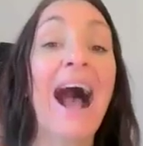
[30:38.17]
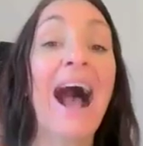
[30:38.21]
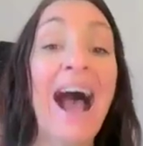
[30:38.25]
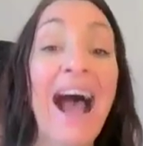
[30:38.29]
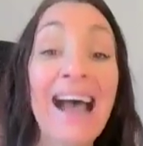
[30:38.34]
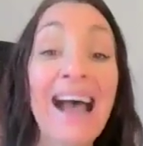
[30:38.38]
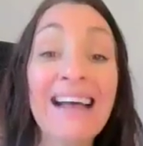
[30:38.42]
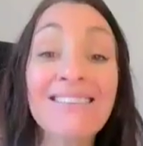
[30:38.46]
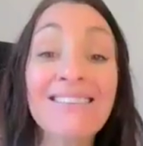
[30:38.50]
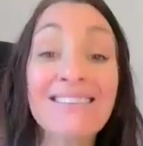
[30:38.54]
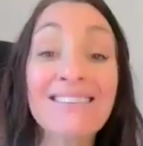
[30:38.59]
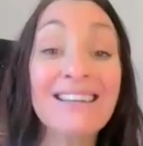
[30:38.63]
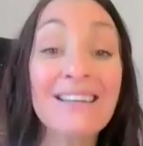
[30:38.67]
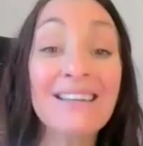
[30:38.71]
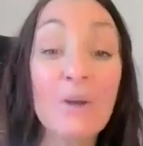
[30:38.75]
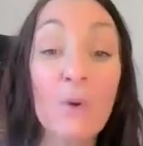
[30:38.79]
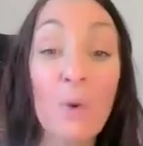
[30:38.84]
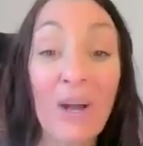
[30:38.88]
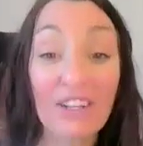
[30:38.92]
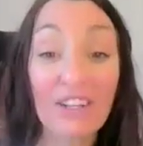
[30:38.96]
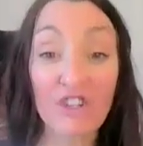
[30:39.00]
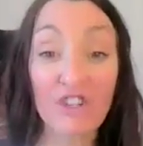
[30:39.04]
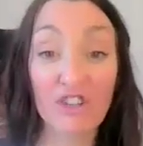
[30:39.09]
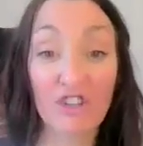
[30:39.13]
Ask the
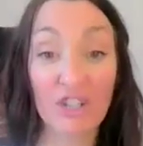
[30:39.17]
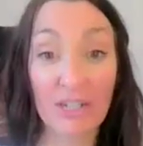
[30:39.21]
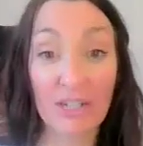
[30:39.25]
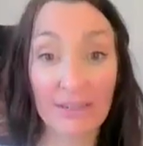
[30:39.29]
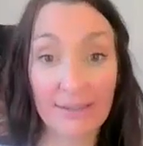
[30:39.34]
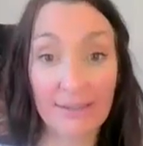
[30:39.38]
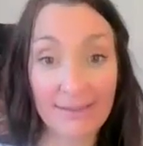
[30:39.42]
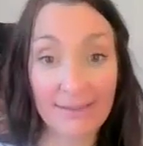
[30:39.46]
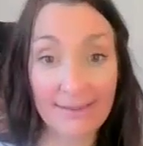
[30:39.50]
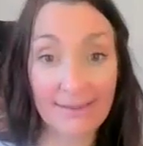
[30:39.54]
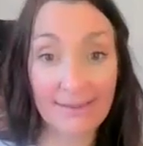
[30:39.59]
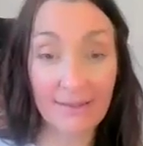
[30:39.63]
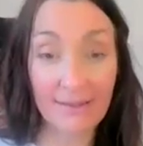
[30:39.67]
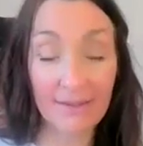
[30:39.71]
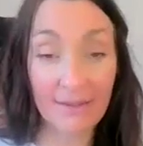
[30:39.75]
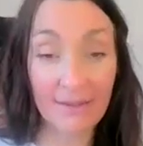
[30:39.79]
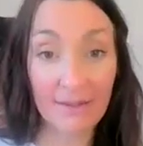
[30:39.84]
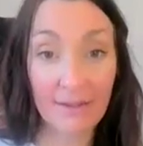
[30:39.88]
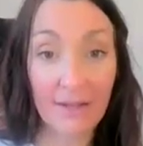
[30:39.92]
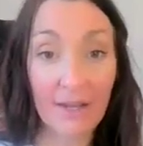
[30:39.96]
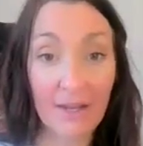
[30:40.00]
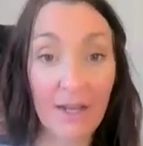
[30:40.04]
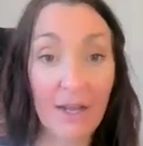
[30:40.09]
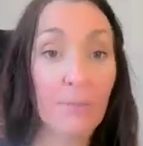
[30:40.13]
questions.
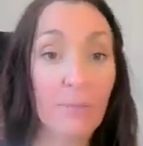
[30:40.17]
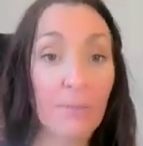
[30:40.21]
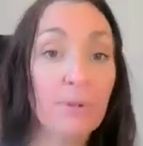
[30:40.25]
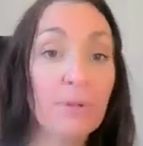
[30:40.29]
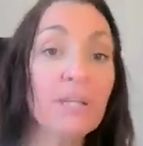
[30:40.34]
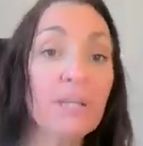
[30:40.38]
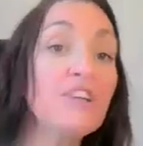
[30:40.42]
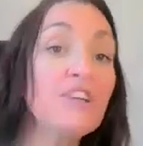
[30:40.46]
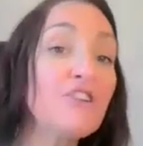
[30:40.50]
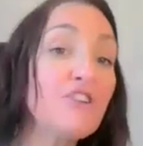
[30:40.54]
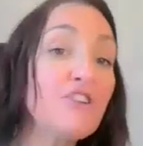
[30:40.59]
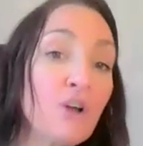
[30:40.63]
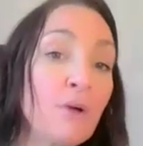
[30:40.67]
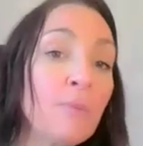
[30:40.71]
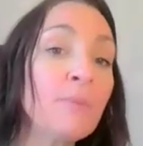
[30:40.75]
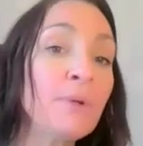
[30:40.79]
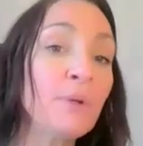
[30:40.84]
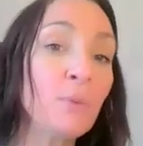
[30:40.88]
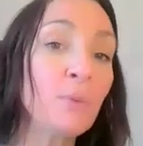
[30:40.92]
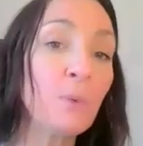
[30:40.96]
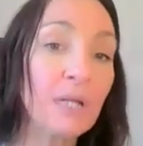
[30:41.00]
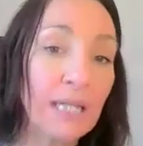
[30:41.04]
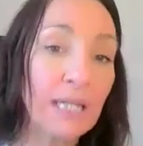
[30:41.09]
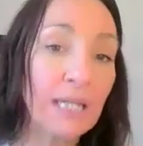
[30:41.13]
Please show
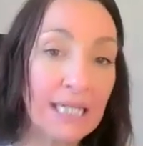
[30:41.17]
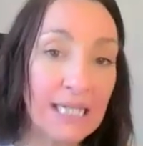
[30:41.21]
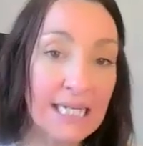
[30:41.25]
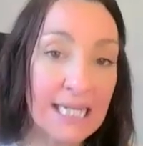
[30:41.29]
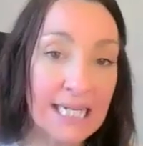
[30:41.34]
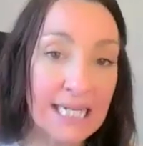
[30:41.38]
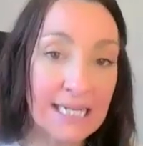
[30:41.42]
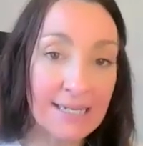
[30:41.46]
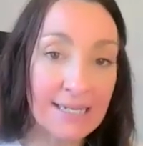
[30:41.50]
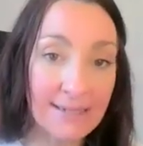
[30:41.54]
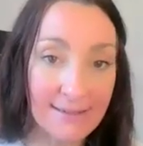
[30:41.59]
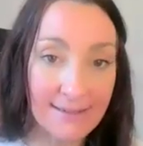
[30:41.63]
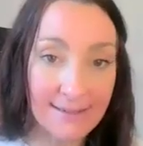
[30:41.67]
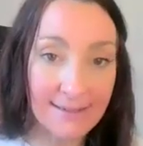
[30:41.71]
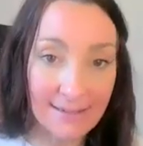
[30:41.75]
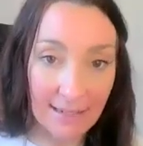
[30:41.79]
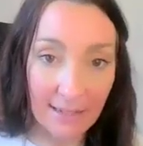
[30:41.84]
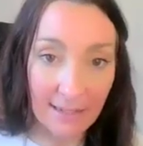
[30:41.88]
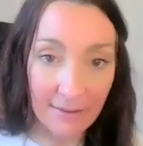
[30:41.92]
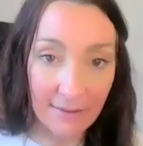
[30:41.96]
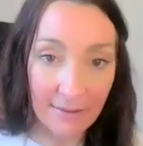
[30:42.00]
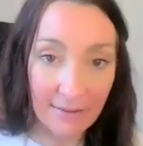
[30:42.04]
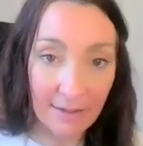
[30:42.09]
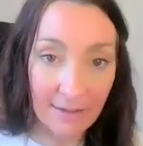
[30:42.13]
me what I need to
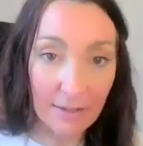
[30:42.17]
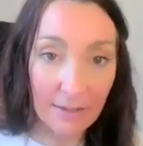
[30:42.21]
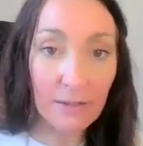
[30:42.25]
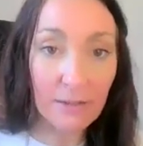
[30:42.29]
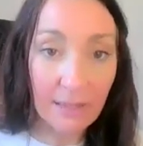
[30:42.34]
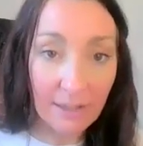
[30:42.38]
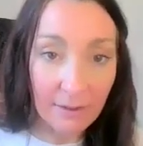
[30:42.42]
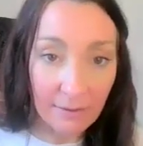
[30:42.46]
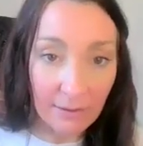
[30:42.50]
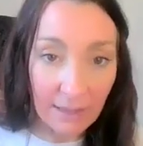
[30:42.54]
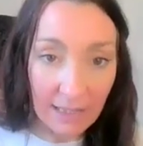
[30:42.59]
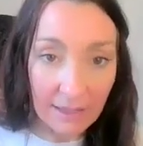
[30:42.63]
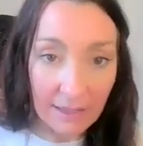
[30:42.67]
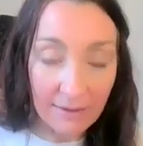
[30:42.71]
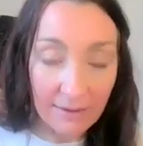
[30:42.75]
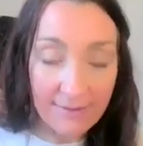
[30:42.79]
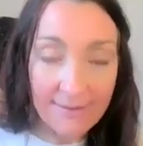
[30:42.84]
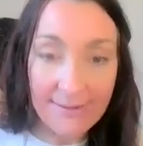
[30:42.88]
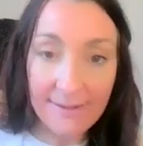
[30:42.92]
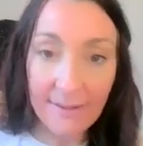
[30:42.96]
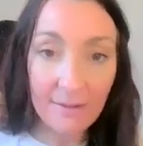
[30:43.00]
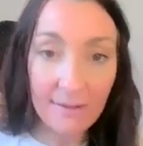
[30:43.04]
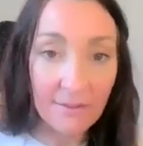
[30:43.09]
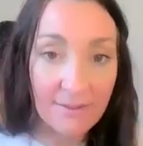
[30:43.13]
see clearly
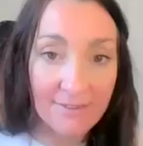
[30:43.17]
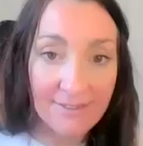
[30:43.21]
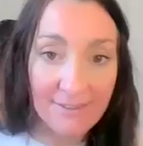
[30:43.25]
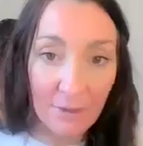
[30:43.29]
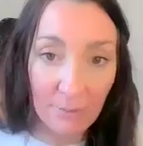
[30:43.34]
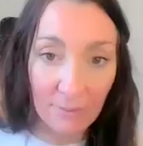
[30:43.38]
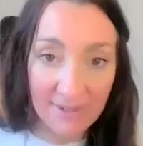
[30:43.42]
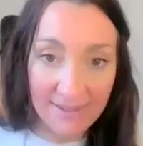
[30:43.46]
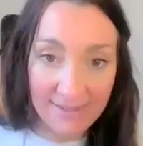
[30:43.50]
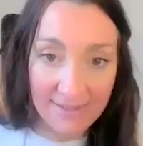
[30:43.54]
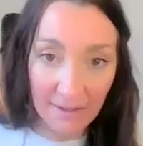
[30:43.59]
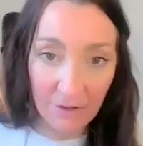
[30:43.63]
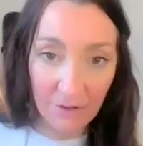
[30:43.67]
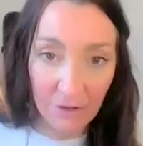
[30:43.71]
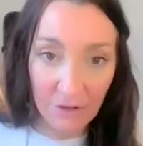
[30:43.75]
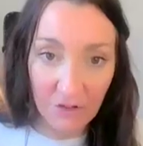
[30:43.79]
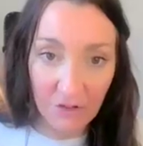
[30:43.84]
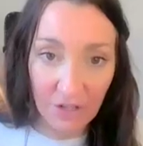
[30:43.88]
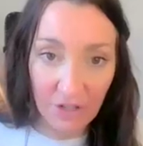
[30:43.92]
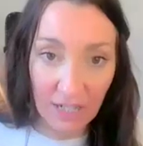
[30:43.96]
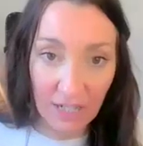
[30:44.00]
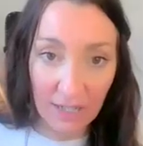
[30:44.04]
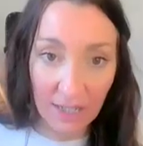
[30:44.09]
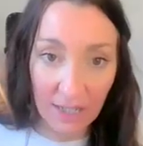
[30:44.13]
so there's no
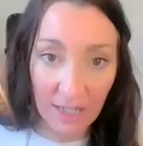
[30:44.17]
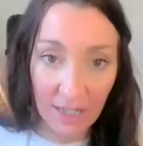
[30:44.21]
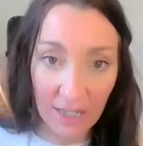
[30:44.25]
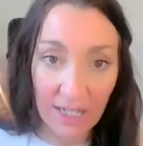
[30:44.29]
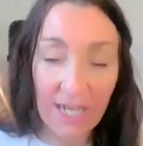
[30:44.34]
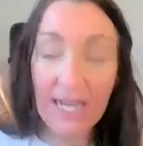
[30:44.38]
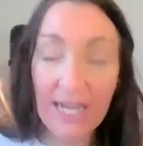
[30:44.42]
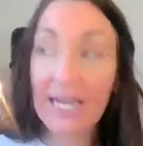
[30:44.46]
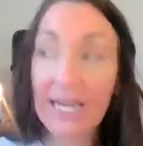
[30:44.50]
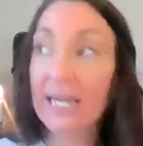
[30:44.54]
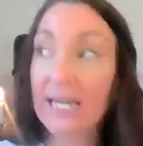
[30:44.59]
misunderstanding.